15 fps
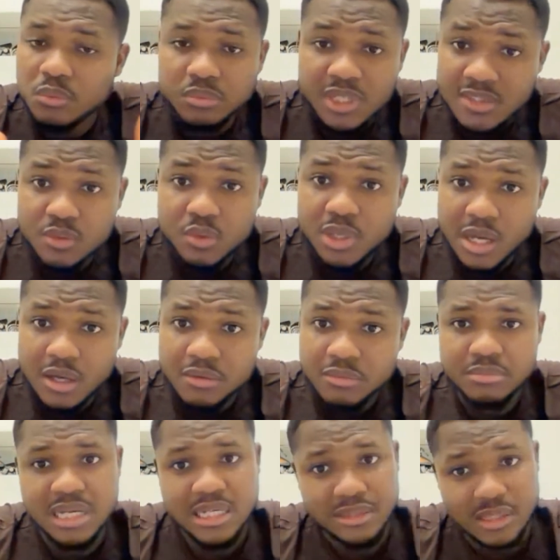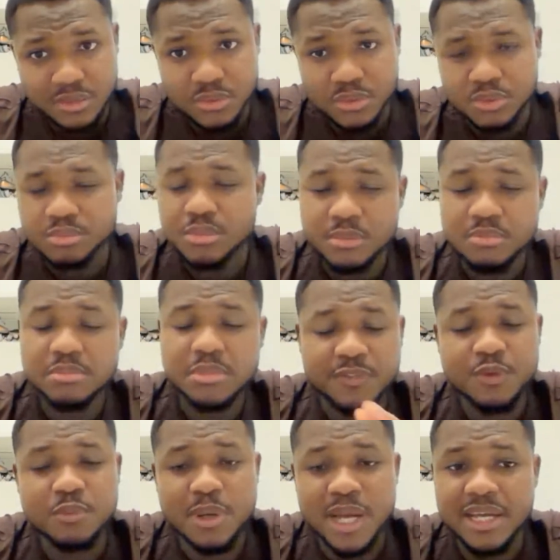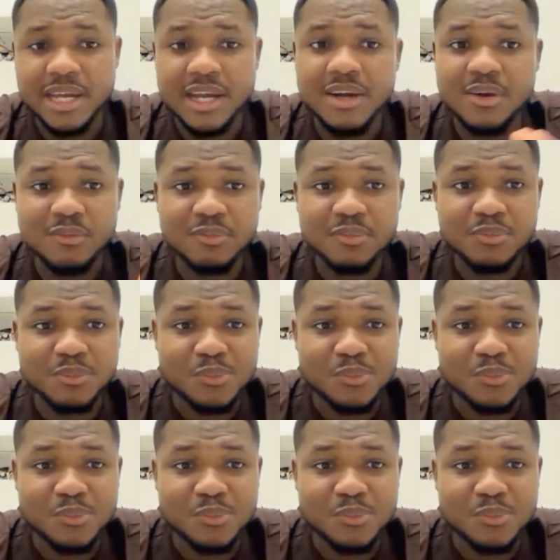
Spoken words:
there's no car, I don't know. If you buy a car of